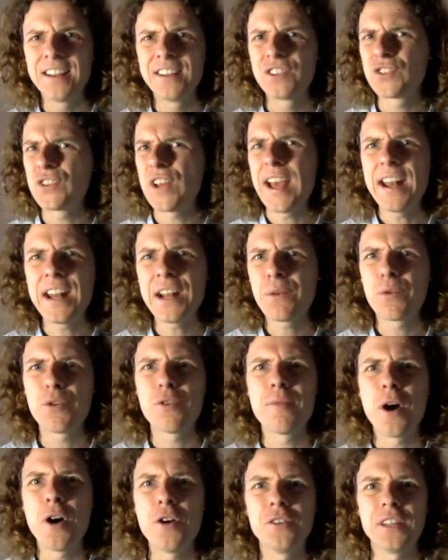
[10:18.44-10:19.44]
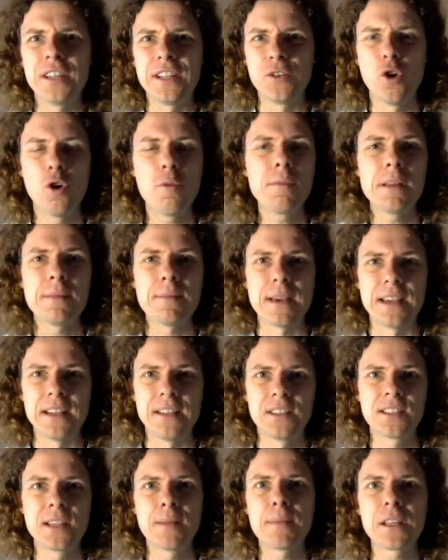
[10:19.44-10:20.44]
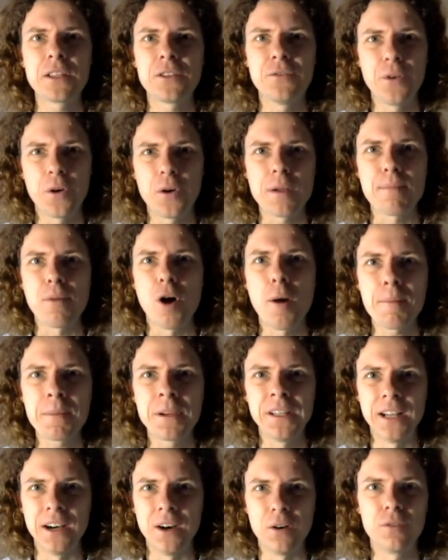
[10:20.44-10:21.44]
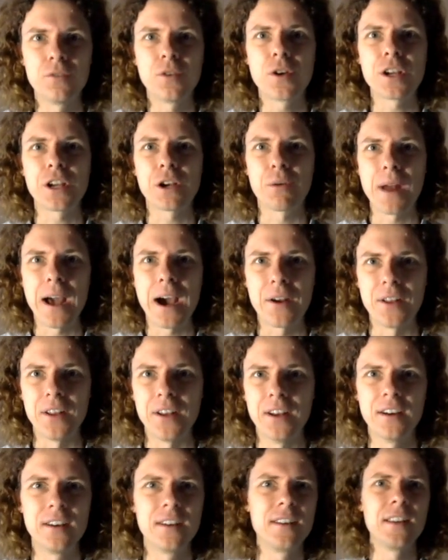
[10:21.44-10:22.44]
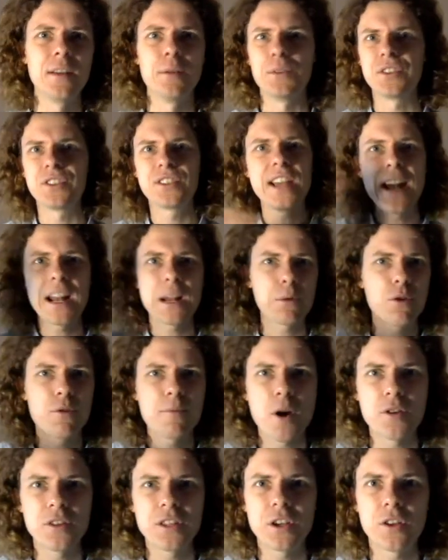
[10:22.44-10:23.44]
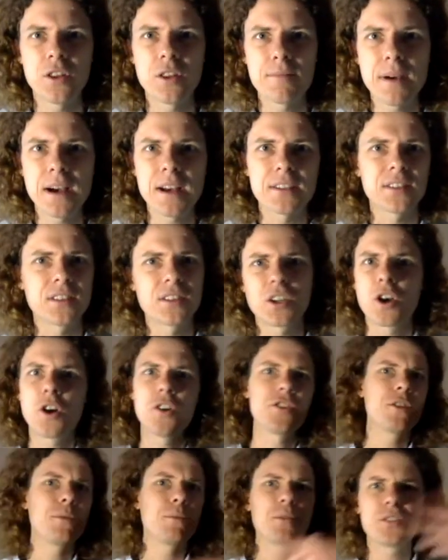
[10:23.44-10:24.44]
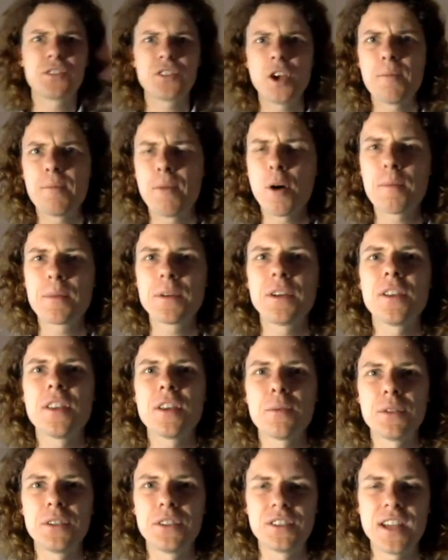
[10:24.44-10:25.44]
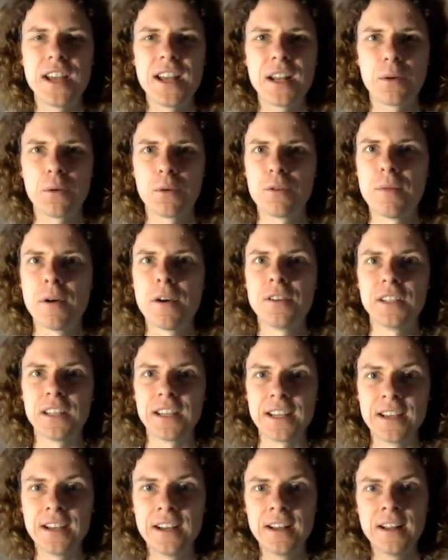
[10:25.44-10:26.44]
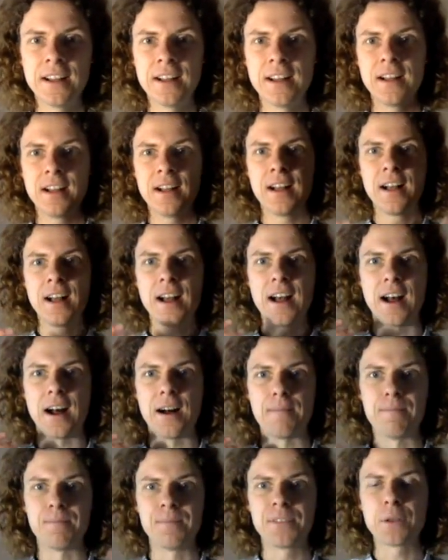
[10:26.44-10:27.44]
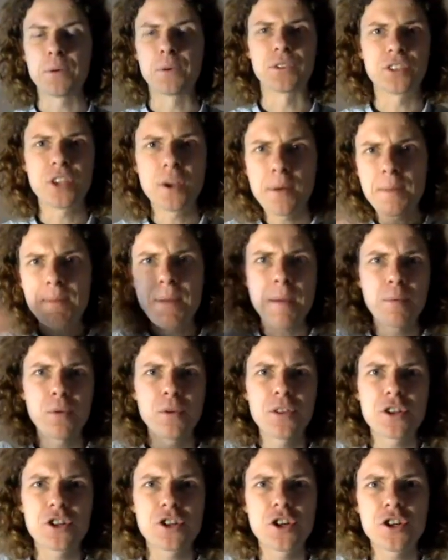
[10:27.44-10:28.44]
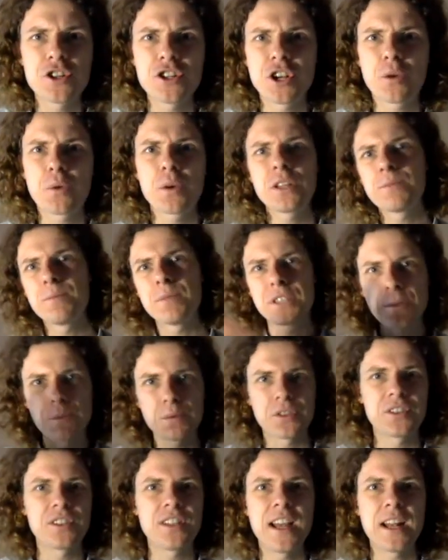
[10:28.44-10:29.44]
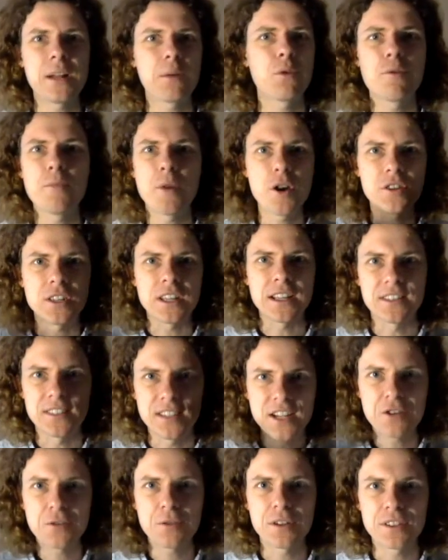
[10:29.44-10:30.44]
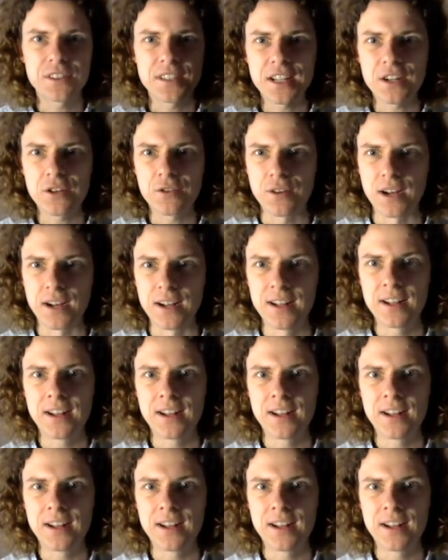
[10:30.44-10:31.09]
Standing room only normally means something's very popular or very crowded. It was standing room only on the bus. The concert was so popular, there was standing room only. There were so many people in the church at Christmas, it was standing room only, etc., etc.